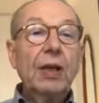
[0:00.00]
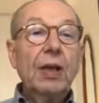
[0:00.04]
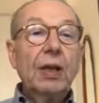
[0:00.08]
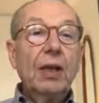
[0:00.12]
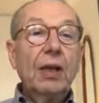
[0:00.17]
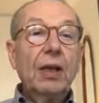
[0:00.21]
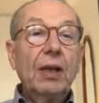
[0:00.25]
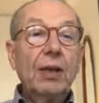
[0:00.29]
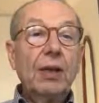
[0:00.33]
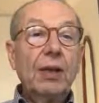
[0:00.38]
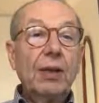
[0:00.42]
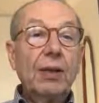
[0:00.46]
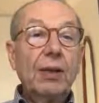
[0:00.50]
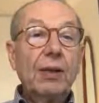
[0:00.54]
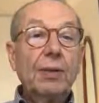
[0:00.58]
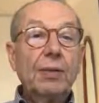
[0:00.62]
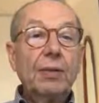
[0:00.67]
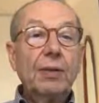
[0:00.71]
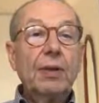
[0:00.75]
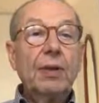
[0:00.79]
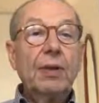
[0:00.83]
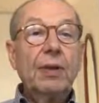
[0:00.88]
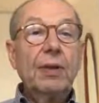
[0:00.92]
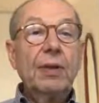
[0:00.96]
the
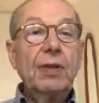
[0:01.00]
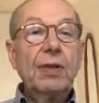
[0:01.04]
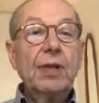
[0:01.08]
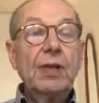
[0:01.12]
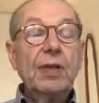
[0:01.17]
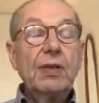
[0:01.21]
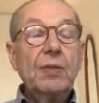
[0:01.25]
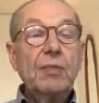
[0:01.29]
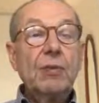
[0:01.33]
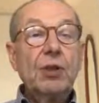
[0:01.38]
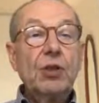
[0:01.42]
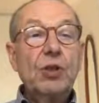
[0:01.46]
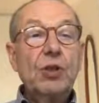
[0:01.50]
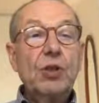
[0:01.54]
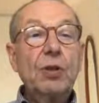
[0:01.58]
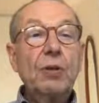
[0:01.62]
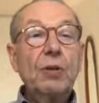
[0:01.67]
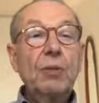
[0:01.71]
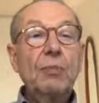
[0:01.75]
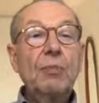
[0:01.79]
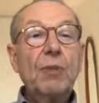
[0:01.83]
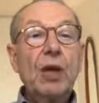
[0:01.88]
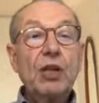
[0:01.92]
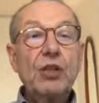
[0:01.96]

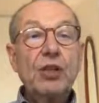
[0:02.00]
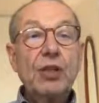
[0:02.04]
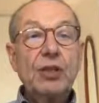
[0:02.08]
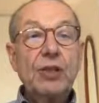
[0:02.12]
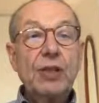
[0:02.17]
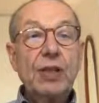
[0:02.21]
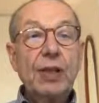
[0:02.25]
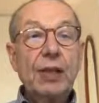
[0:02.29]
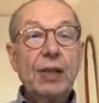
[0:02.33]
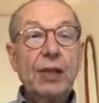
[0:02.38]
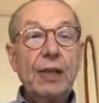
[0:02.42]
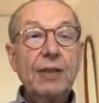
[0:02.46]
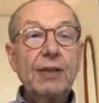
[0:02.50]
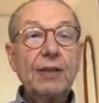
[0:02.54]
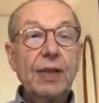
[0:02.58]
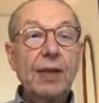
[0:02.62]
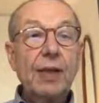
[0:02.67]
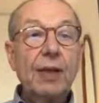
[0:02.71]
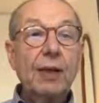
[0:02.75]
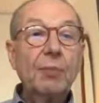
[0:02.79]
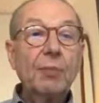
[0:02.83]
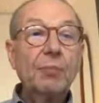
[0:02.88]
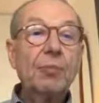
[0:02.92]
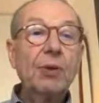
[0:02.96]
exhibition Magicien de la
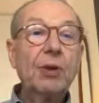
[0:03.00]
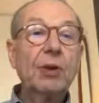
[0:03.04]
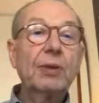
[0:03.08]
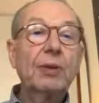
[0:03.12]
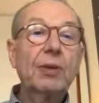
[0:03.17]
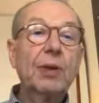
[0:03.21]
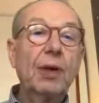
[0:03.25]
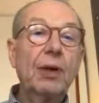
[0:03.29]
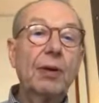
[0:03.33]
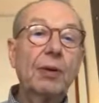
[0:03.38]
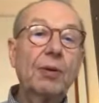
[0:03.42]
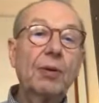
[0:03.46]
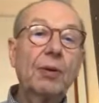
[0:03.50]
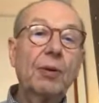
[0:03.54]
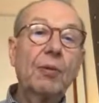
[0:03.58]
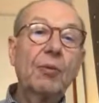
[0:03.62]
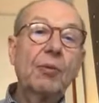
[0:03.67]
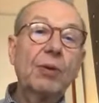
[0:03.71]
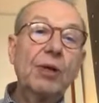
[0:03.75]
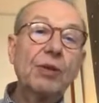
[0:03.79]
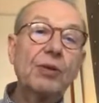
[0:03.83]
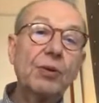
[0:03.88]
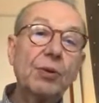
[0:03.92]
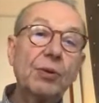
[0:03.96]
Terre, but I
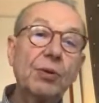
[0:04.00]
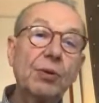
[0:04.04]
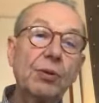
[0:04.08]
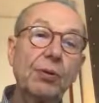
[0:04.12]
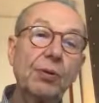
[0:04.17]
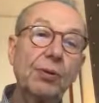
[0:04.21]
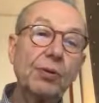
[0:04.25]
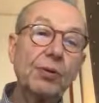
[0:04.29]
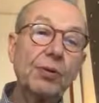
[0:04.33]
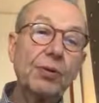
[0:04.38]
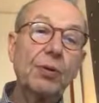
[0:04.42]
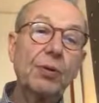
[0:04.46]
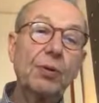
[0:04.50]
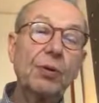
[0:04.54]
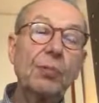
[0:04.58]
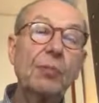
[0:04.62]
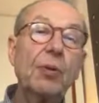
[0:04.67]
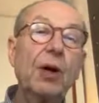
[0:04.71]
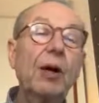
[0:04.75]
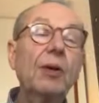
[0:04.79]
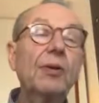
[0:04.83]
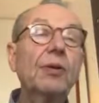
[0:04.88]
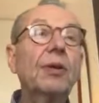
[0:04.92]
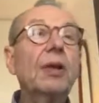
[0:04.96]
will talk also
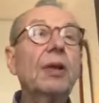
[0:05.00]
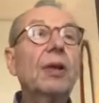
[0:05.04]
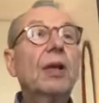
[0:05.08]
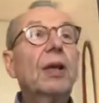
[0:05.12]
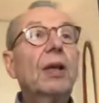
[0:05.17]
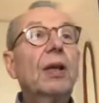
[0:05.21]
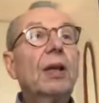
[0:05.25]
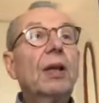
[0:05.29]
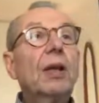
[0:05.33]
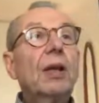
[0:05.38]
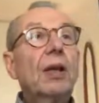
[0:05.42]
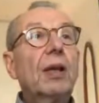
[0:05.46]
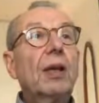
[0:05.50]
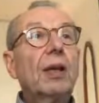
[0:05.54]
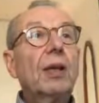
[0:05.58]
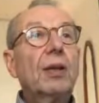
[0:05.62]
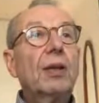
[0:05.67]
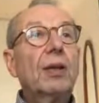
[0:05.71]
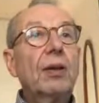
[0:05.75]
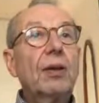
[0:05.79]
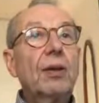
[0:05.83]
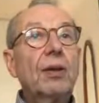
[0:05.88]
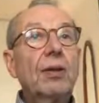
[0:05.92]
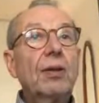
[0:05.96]
about
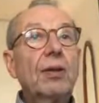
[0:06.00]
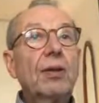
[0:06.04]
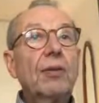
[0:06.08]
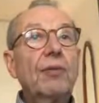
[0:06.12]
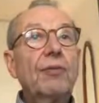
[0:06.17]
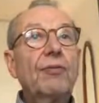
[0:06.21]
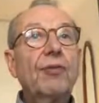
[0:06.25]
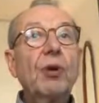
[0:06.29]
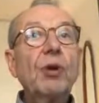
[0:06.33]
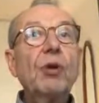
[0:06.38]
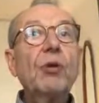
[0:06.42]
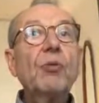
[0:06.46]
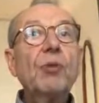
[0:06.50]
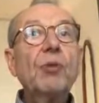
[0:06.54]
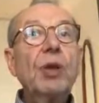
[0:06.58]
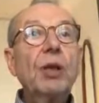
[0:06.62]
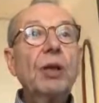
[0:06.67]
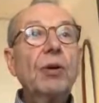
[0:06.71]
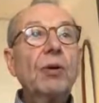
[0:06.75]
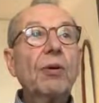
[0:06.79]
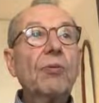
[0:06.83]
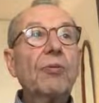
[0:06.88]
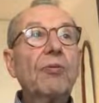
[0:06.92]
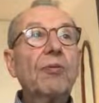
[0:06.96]
the following
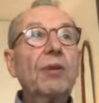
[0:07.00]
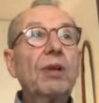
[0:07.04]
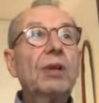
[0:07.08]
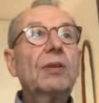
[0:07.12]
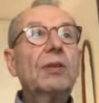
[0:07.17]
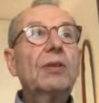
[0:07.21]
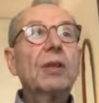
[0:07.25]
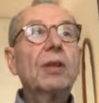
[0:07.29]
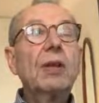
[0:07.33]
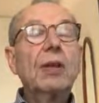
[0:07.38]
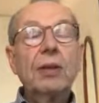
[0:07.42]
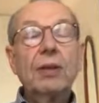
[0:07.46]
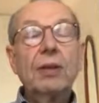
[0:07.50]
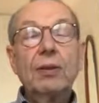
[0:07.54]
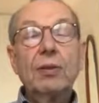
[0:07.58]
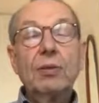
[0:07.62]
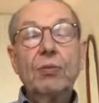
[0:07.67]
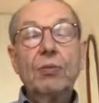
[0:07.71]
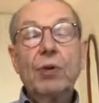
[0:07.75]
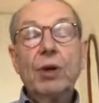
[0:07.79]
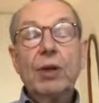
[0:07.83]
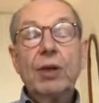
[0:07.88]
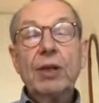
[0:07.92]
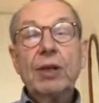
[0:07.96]
of it and
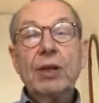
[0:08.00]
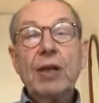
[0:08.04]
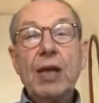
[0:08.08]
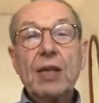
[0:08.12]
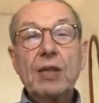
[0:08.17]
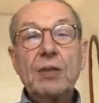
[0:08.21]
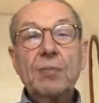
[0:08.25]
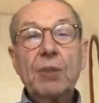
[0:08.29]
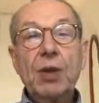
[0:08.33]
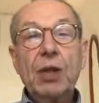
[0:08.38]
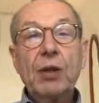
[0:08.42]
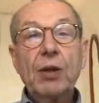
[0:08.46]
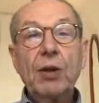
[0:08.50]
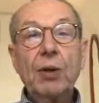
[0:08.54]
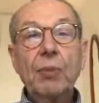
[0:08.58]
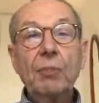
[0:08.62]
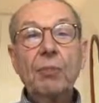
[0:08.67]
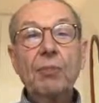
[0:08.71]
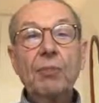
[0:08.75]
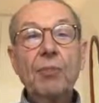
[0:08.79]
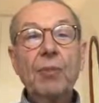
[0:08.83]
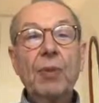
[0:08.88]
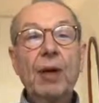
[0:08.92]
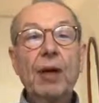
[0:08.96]
what it has
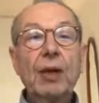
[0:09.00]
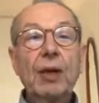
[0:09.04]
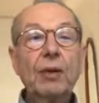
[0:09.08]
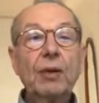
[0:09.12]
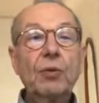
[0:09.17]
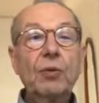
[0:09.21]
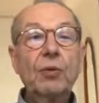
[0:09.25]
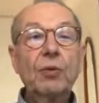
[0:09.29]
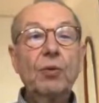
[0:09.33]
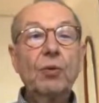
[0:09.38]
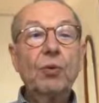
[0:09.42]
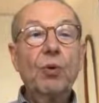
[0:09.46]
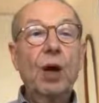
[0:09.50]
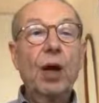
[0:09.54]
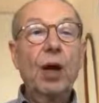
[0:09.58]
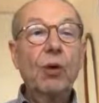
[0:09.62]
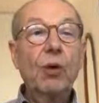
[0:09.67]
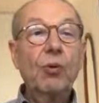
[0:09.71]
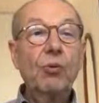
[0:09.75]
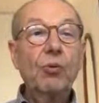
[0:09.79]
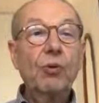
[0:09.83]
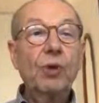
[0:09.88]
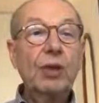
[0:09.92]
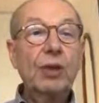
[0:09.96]
become and
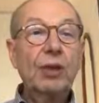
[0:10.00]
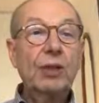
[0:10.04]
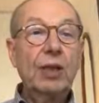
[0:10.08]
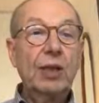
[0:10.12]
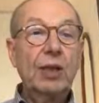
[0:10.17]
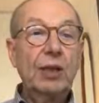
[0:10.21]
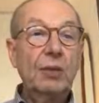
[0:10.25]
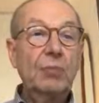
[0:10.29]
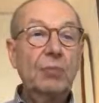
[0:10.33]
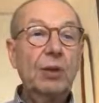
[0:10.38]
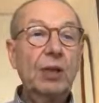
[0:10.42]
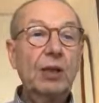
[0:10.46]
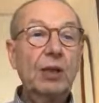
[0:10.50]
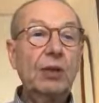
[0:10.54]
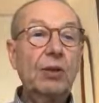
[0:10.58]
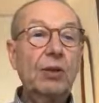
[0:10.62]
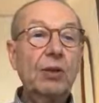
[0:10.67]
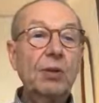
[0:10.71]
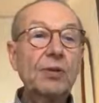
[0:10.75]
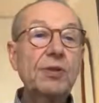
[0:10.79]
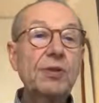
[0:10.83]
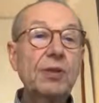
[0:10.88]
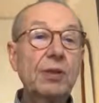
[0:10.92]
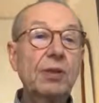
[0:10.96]
how it can be
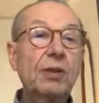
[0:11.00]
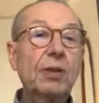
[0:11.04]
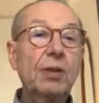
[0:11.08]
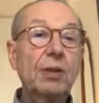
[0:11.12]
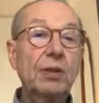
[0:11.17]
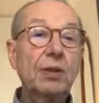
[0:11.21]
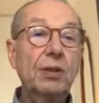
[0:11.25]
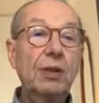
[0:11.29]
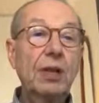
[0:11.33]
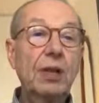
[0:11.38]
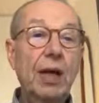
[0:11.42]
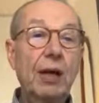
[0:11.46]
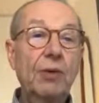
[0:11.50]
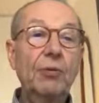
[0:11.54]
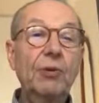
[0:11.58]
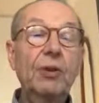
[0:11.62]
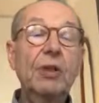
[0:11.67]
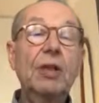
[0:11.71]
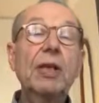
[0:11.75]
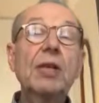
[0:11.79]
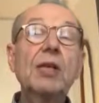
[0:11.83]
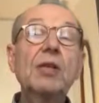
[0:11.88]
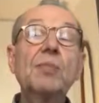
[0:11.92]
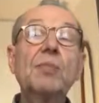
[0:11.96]
considered
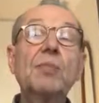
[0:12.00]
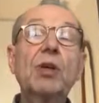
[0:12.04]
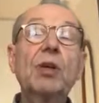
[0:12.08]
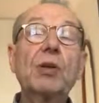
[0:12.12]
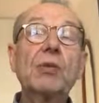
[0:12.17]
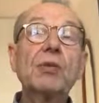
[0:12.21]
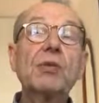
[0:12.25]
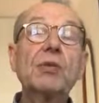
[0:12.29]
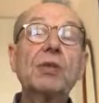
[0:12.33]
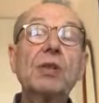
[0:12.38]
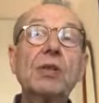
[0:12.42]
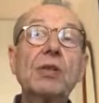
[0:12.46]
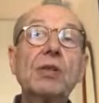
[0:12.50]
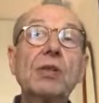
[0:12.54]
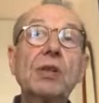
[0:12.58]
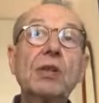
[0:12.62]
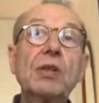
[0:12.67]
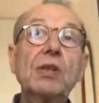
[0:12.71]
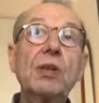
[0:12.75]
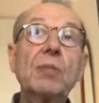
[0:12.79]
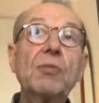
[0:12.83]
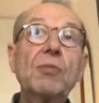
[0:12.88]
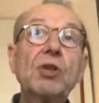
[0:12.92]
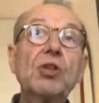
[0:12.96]
nowadays, because this
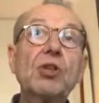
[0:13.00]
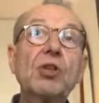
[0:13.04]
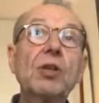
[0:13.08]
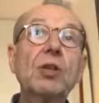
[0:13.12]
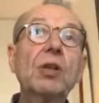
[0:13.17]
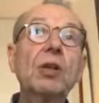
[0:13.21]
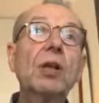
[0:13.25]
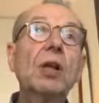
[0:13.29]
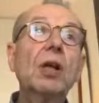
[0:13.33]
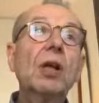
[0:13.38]
exhibition